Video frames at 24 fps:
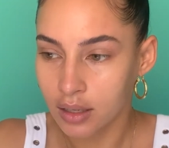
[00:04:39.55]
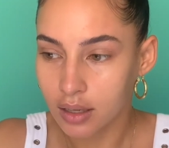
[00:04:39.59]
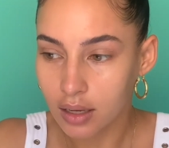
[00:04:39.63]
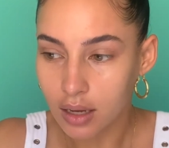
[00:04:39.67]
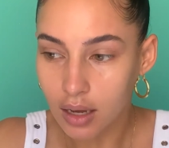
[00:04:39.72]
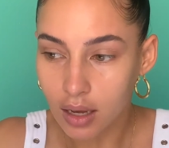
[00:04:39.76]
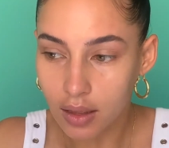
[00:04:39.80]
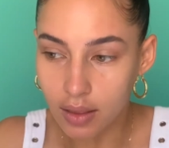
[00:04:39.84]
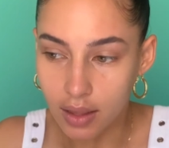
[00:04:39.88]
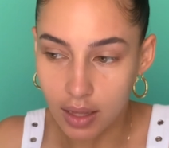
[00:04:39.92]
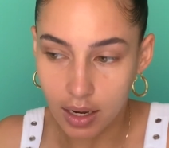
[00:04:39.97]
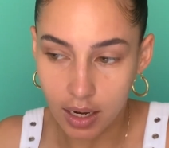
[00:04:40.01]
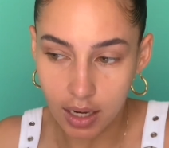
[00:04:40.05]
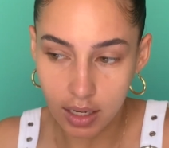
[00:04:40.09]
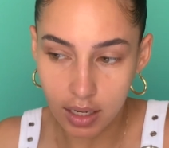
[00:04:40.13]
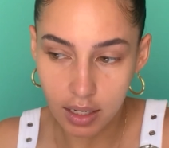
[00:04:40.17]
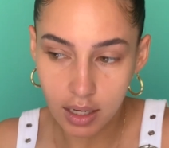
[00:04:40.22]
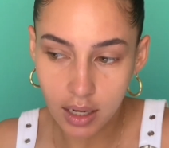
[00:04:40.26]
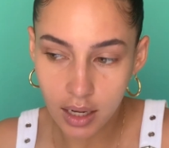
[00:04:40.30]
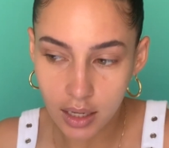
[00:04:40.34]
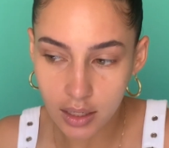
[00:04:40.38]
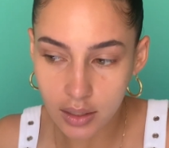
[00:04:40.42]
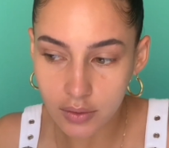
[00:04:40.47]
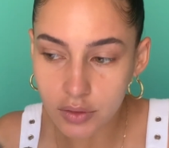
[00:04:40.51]
And then I
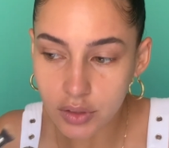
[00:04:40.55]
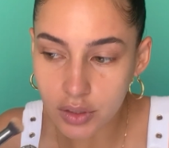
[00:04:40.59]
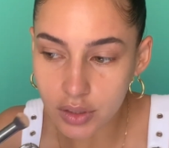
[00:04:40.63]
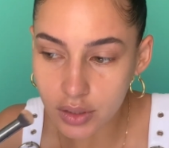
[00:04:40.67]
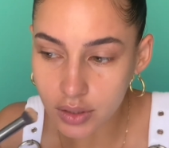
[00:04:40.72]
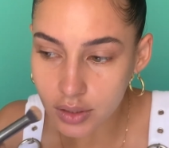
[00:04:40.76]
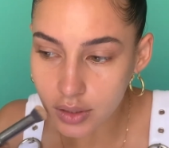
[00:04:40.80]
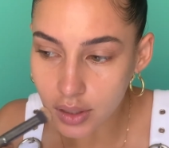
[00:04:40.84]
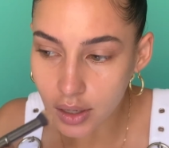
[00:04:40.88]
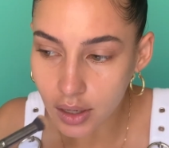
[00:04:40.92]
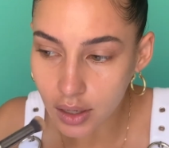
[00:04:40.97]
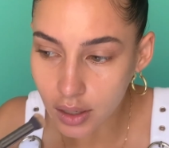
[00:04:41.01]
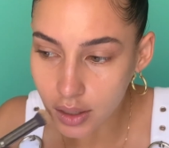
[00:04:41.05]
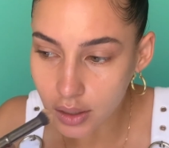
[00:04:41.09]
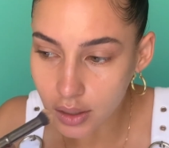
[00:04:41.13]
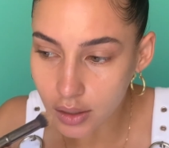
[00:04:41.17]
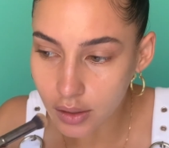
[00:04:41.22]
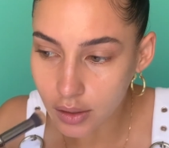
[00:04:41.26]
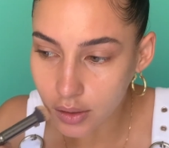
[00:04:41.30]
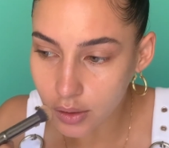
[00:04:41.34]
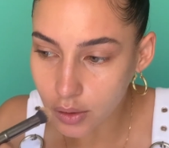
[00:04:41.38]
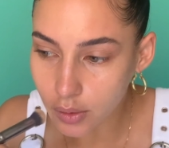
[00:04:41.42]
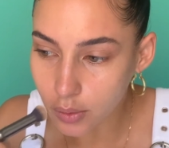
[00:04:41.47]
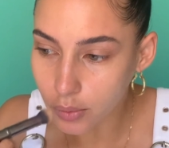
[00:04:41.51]
kind of just start
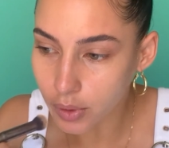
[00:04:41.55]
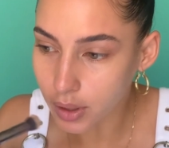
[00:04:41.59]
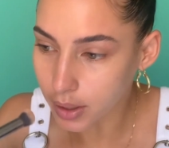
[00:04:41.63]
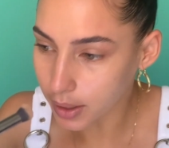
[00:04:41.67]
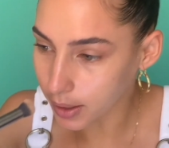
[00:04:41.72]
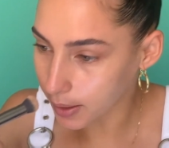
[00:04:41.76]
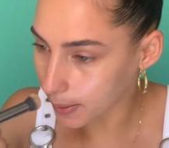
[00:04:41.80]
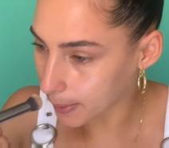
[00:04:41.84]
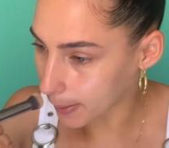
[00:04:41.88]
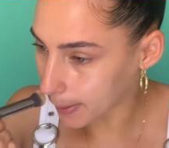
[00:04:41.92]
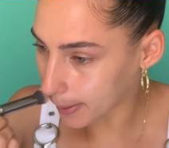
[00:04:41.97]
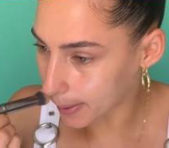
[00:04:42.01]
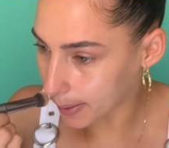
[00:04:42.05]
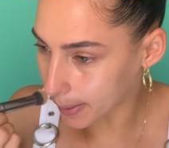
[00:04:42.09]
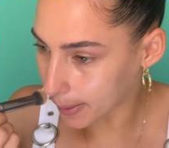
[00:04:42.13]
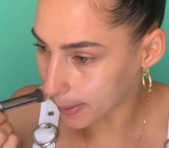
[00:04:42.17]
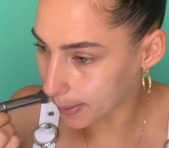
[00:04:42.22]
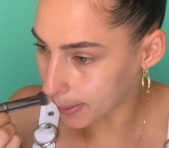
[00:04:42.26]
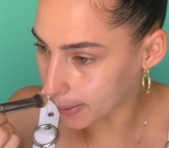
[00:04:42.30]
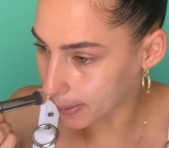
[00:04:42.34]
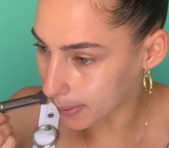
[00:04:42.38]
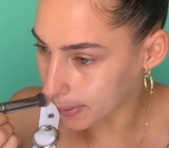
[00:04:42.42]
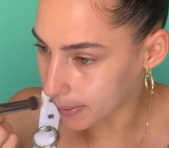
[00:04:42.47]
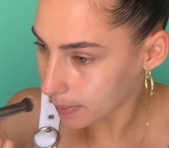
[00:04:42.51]
working that
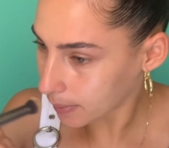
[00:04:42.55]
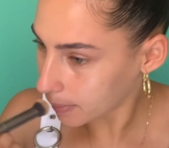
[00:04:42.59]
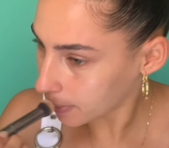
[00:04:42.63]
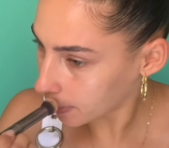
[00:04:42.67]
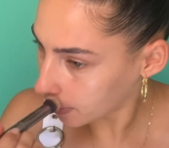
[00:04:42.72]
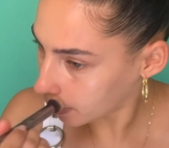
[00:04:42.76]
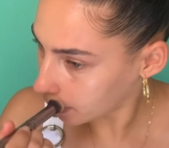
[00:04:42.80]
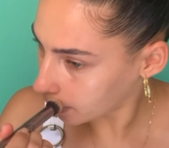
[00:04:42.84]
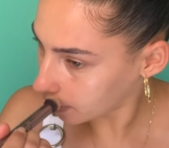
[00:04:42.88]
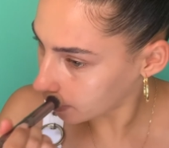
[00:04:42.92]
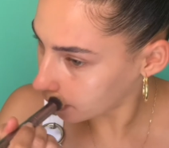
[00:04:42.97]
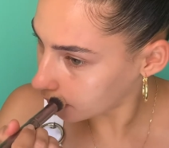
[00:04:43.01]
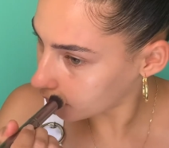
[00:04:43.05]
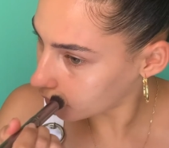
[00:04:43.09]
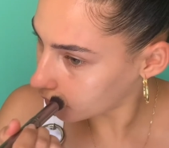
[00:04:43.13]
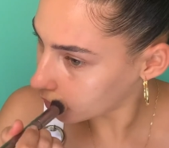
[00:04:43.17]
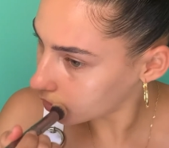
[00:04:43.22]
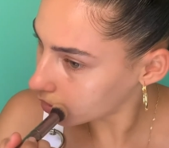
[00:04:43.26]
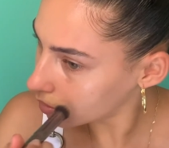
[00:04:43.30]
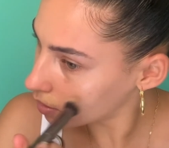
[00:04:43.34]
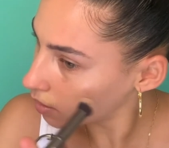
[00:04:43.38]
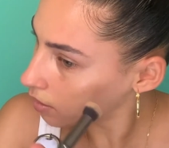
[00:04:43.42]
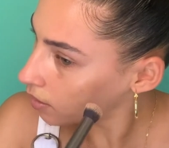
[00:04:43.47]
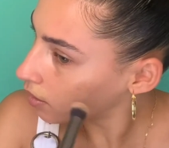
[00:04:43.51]
in.
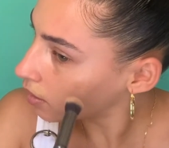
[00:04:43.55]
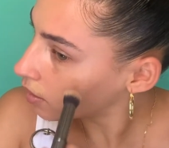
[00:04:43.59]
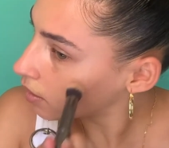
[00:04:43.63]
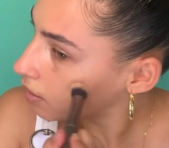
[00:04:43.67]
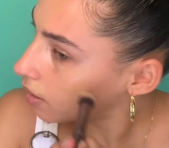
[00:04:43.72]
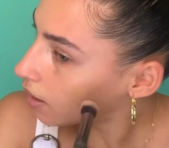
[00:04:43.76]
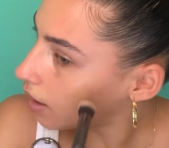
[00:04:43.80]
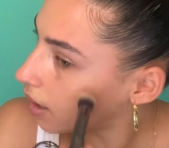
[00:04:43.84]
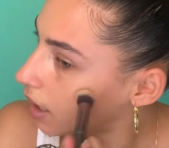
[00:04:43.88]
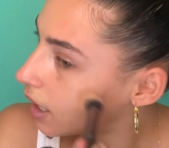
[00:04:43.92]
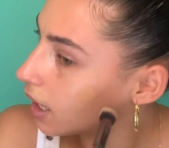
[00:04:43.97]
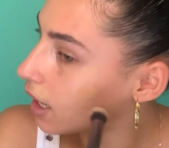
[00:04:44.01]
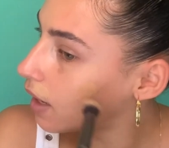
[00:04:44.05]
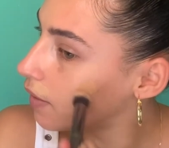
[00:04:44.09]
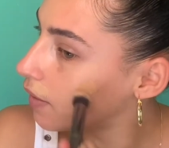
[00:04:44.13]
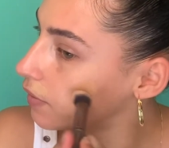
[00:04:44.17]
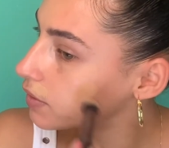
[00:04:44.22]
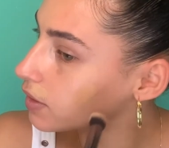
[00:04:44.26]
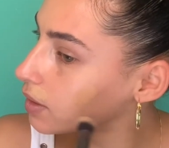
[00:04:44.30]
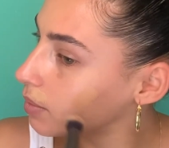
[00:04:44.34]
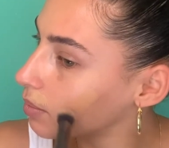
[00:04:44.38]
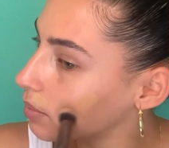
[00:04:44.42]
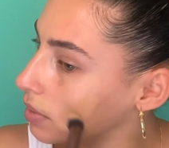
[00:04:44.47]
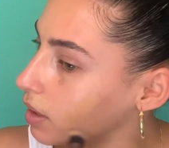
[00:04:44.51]
I have
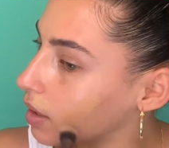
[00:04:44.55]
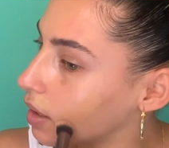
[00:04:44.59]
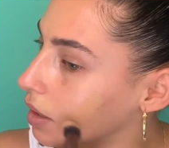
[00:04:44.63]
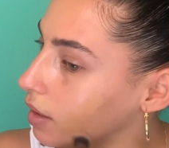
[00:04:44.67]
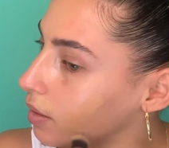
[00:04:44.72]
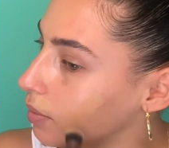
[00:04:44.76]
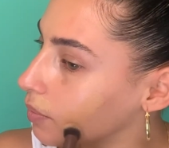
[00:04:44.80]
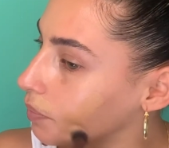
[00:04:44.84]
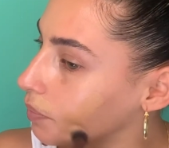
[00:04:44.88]
some like